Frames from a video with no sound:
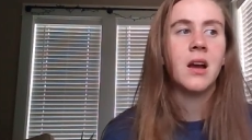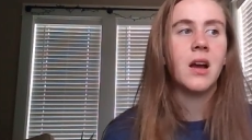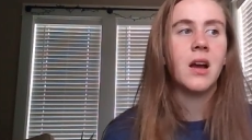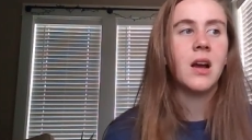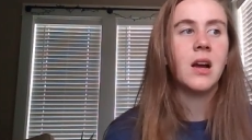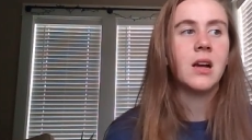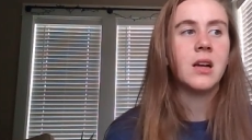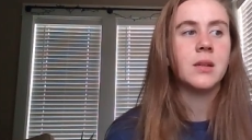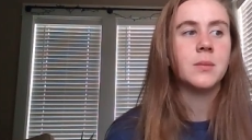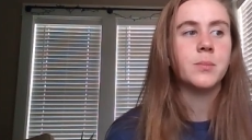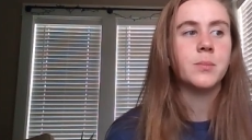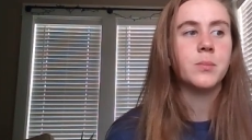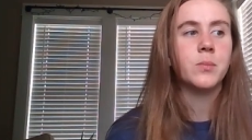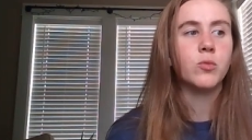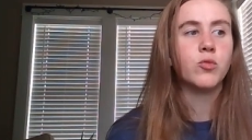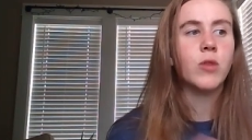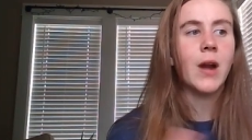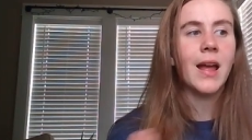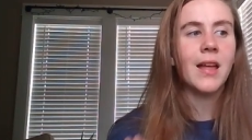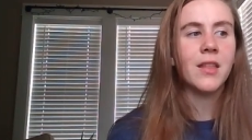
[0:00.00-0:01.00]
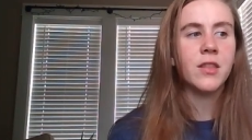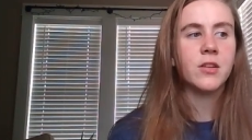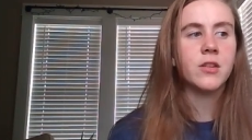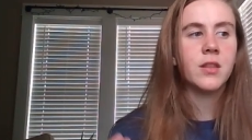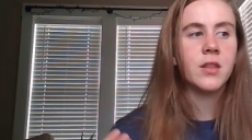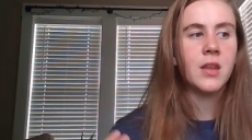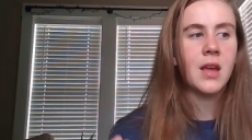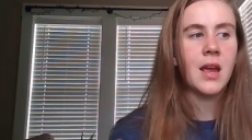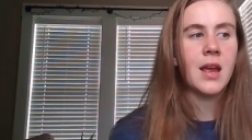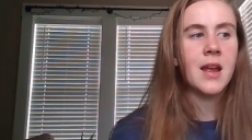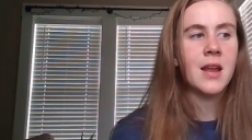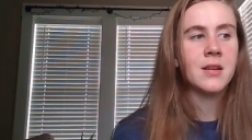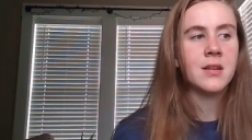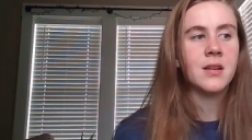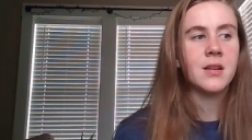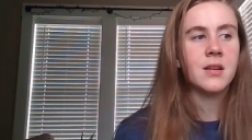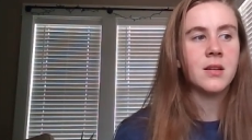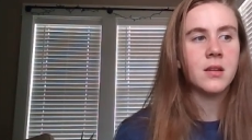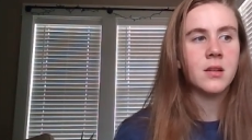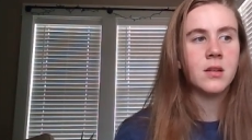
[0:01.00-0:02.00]
um, rather
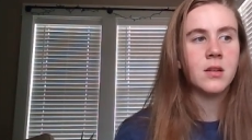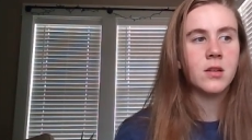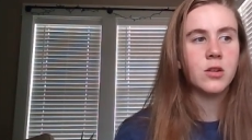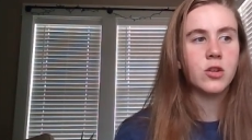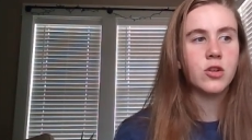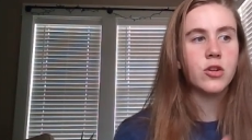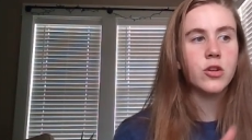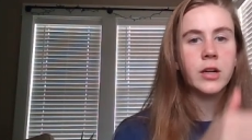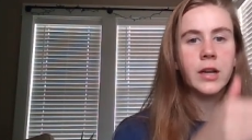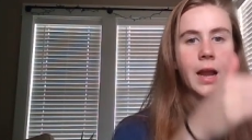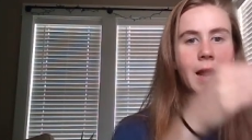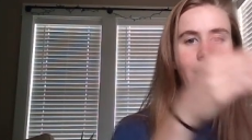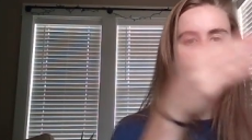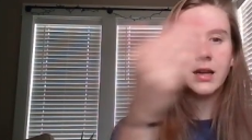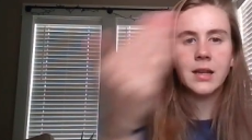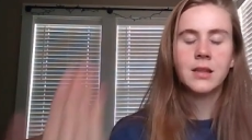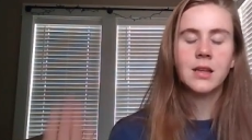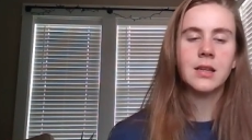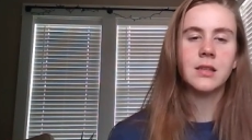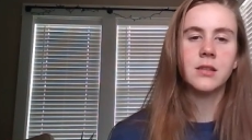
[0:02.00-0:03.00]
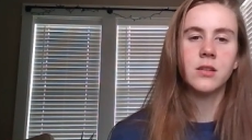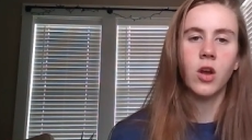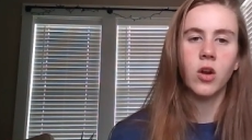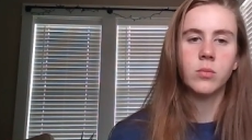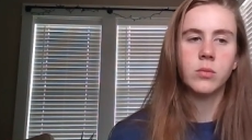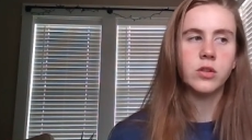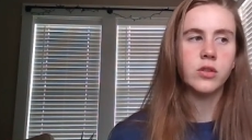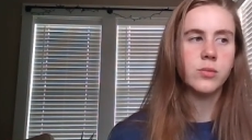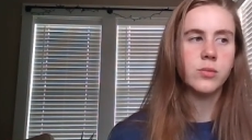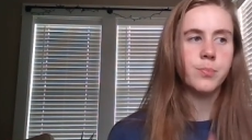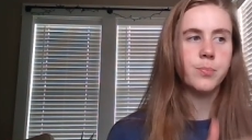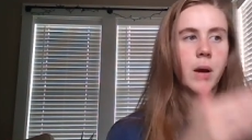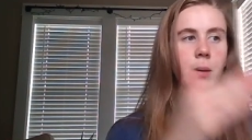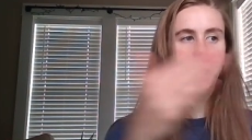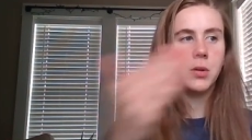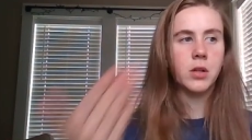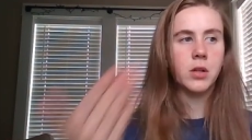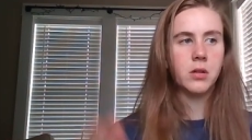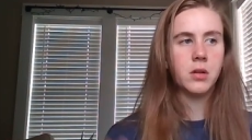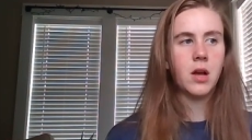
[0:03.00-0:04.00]
than creating this almost
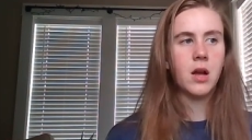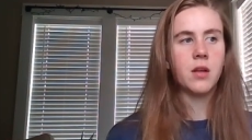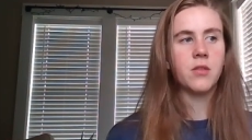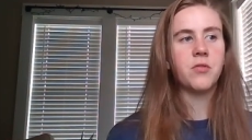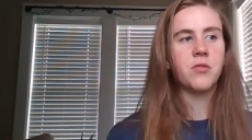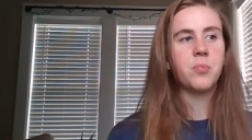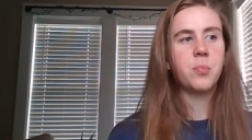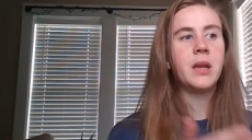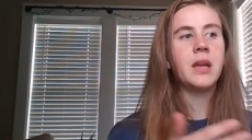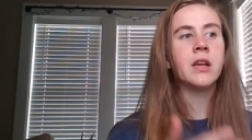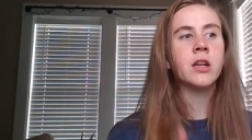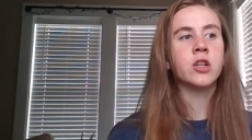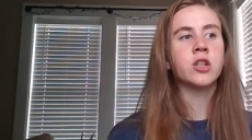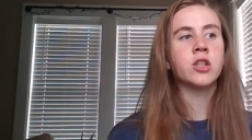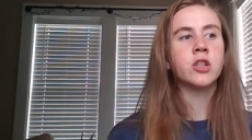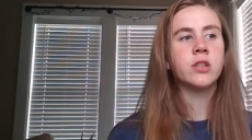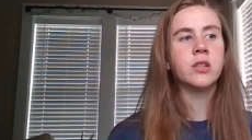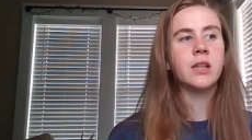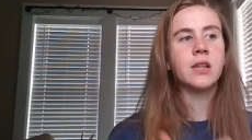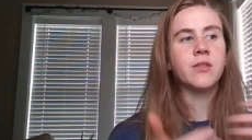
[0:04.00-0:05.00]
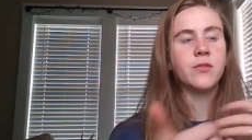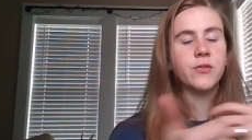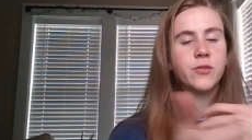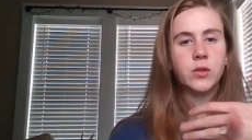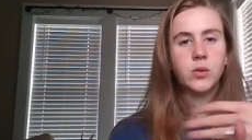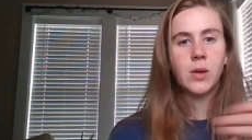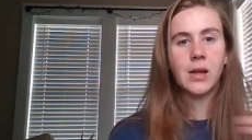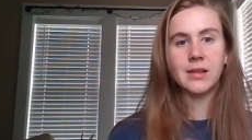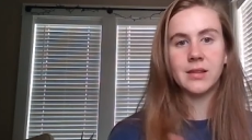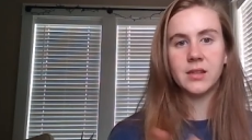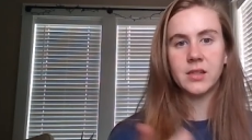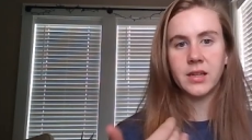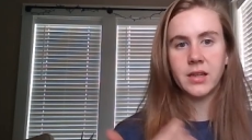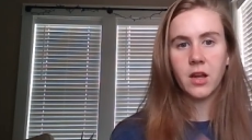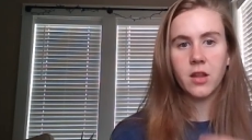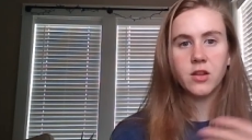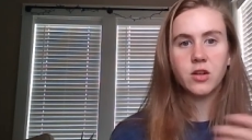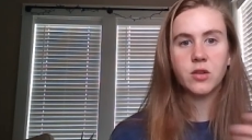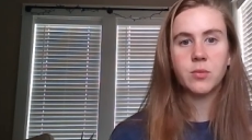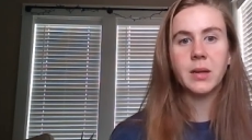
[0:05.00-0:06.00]
bubble of peers influencing
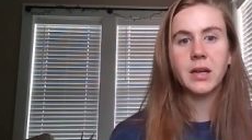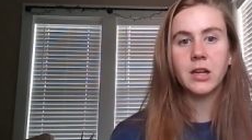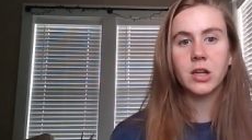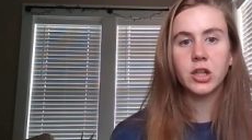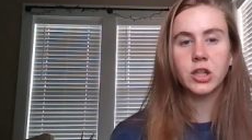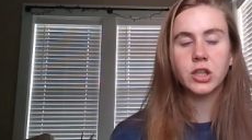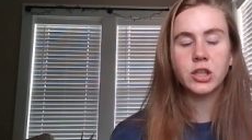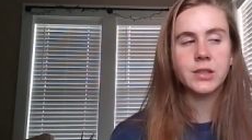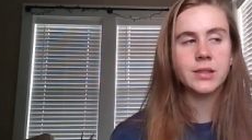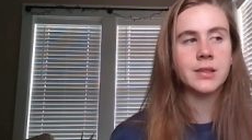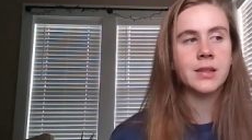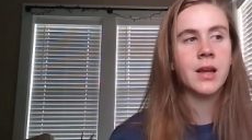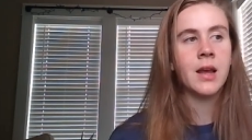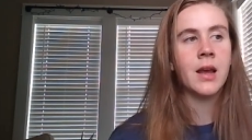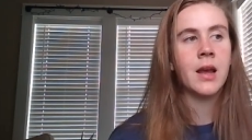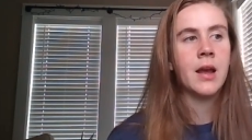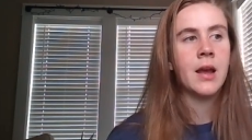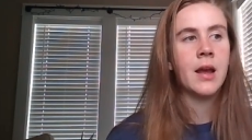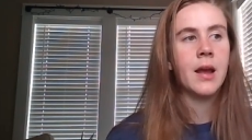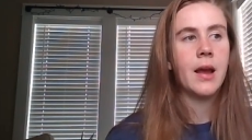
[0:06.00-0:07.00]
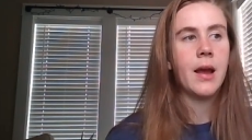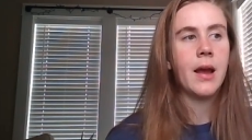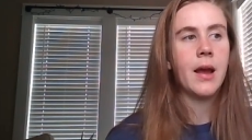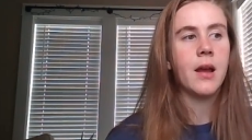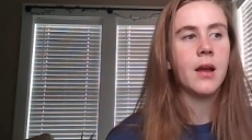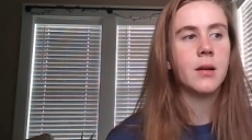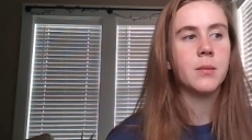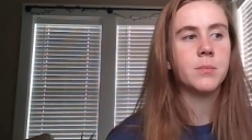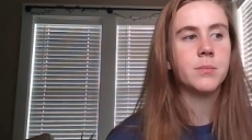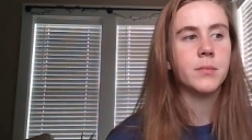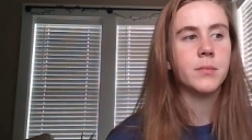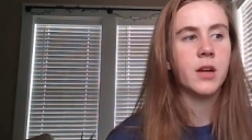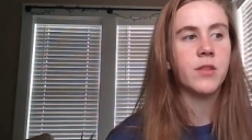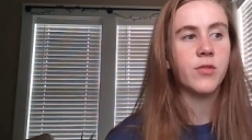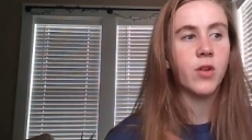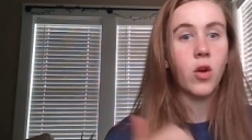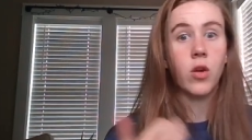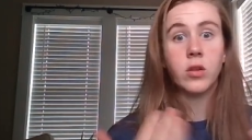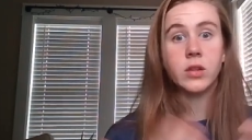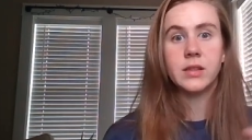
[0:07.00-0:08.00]
other peers um, of
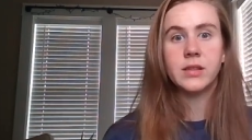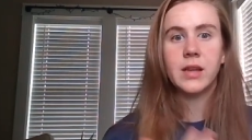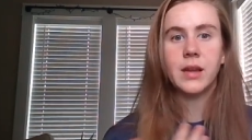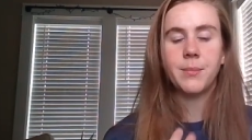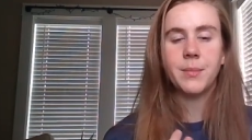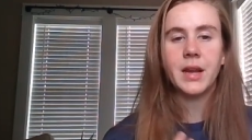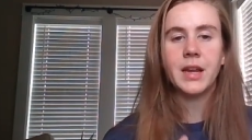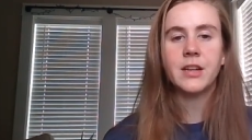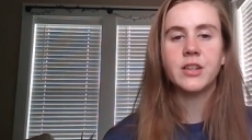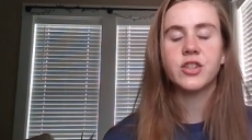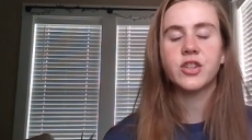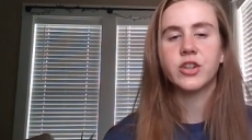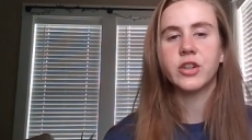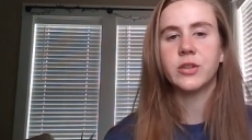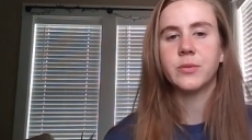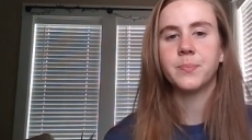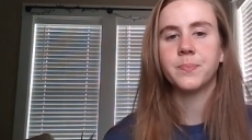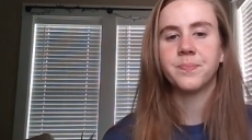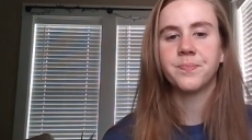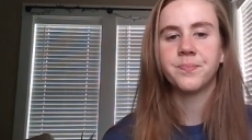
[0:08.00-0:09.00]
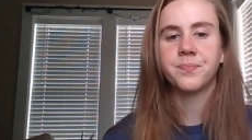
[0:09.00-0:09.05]
all the same age group.